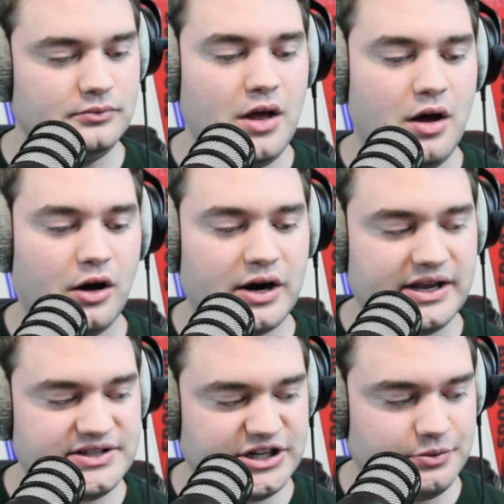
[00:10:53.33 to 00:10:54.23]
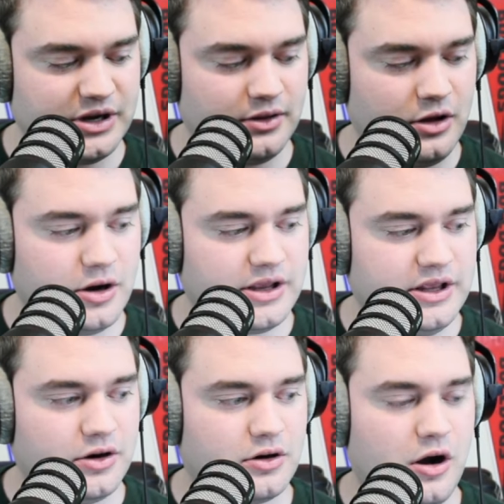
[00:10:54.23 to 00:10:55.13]
All right, continuing along
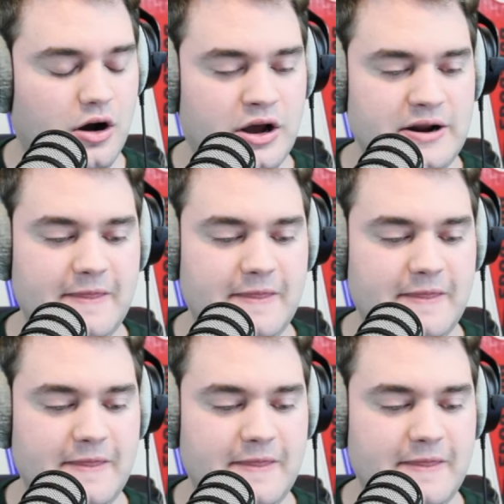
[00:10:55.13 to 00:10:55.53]
here on